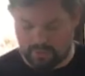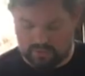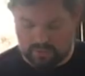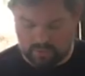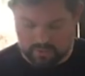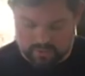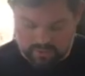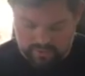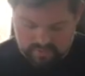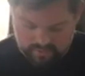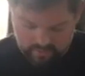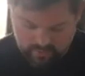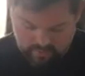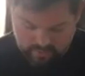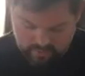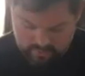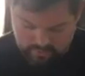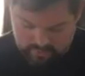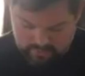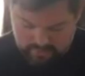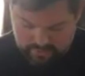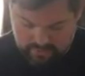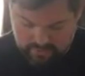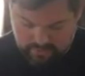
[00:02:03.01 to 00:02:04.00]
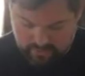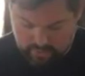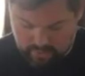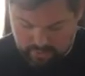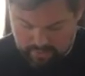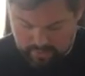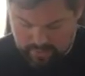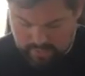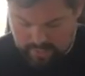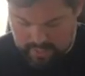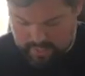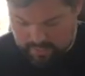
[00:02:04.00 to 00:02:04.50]
So this one was
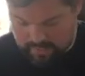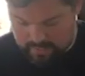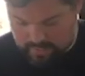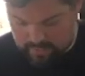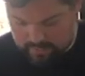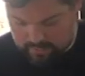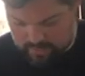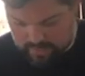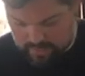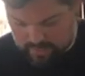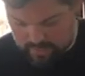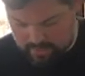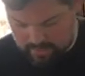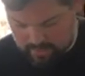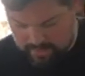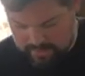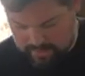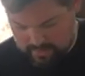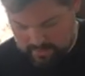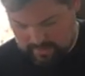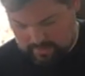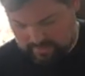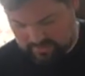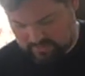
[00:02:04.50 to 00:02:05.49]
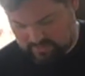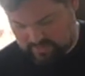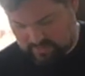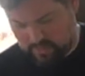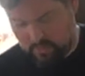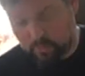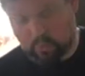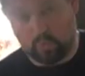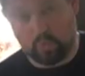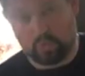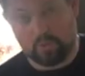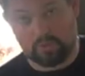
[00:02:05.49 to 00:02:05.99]
super caked on there. This was
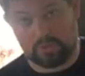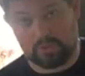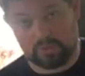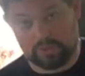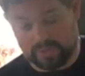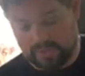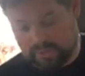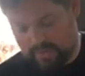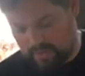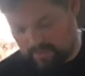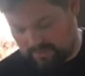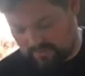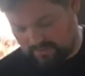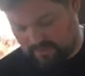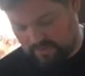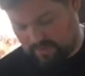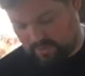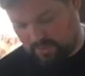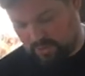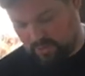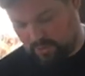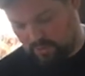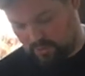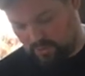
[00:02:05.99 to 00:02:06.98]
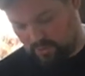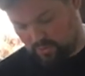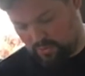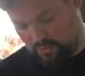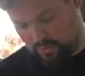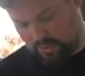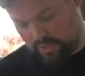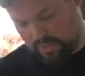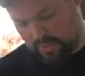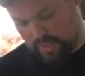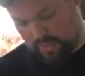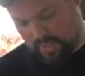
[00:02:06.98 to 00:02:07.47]
the worst of the two.
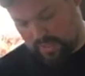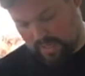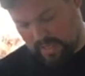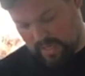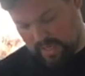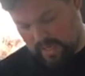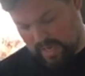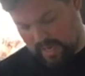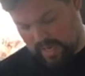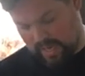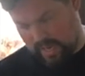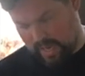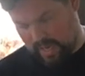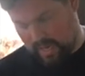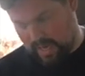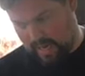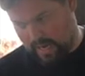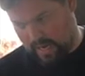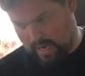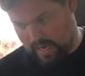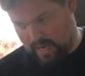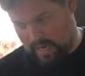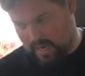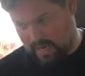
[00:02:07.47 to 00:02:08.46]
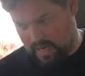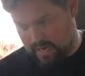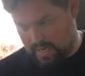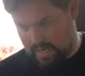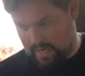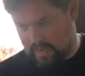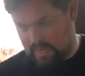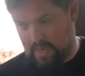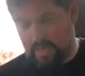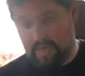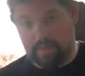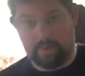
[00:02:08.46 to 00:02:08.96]

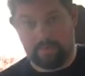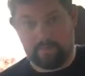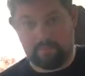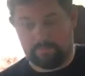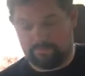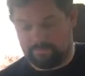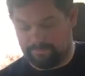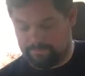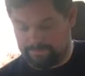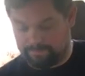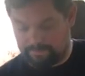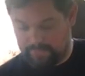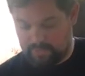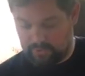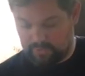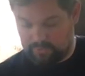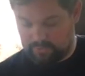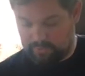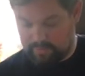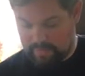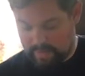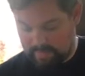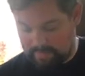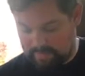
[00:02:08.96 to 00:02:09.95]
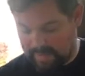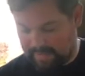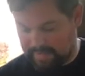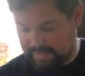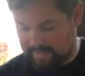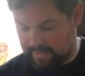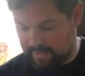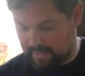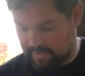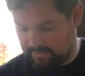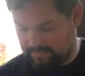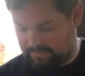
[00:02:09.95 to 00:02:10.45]
And um, so it's been in pine
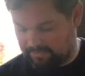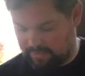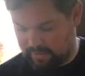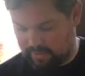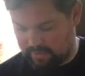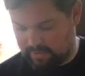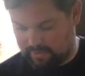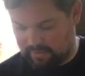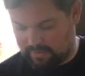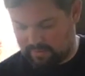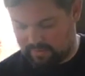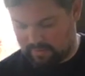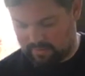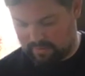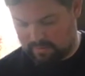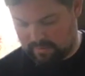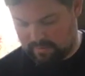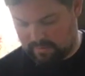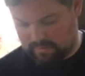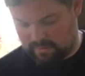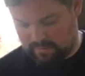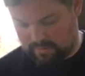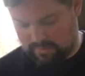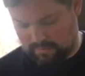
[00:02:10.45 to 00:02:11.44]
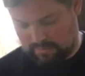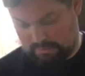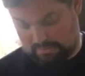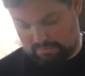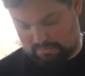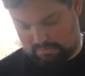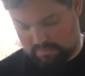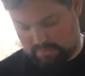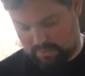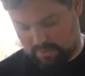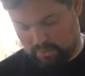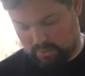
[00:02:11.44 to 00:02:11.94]
sol for
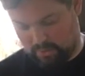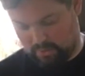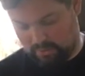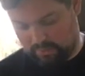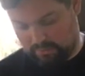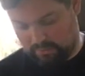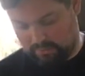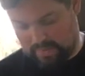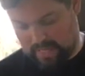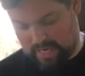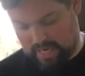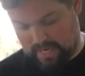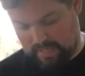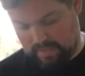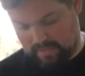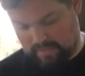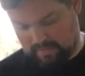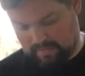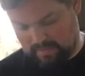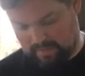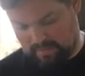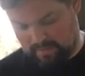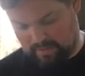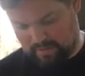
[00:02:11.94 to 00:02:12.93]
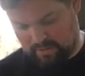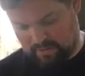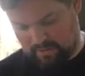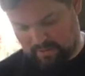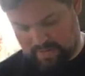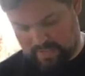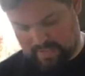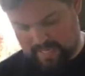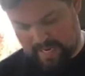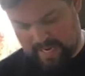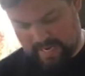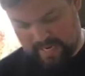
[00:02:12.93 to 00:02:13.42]
two days, maybe
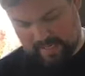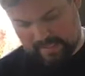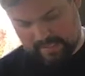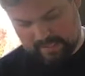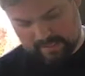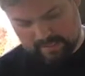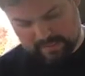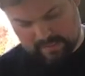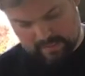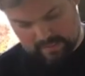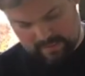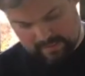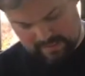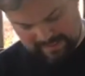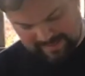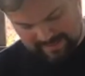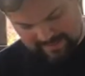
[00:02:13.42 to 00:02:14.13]
three days.